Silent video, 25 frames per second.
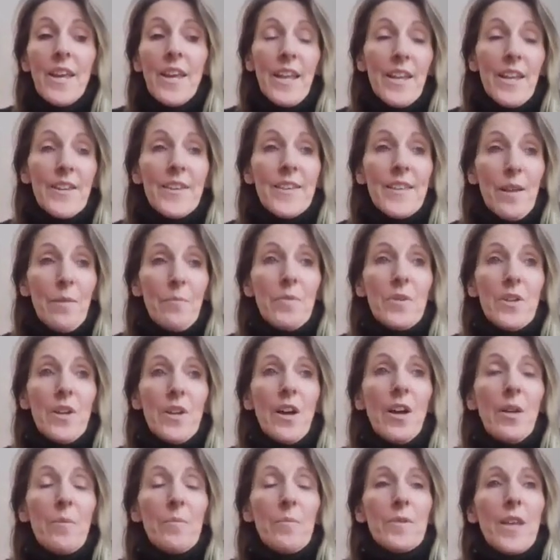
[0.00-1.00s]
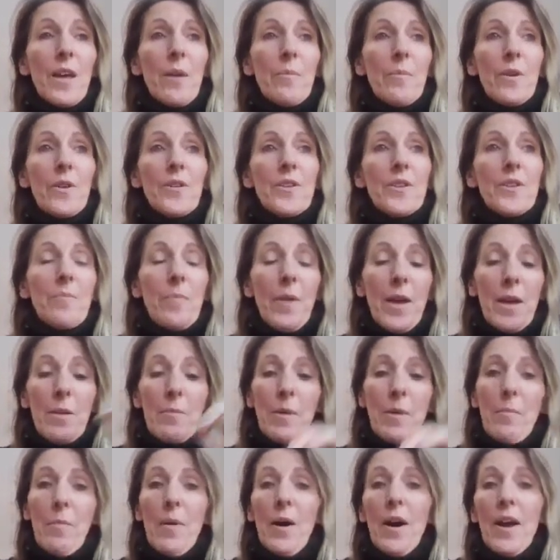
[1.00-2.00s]
And sometimes that beauty may
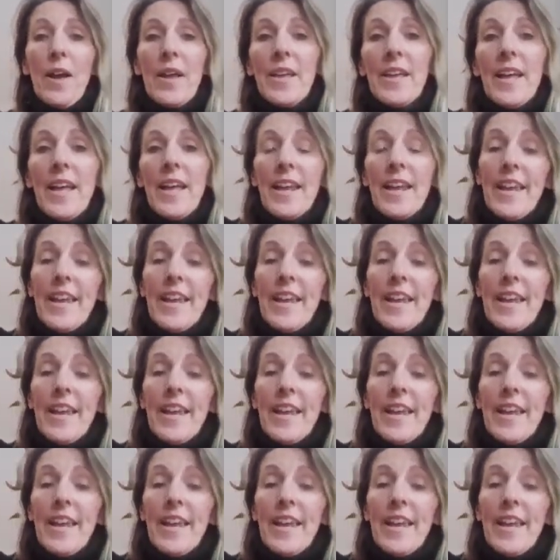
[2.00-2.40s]
be by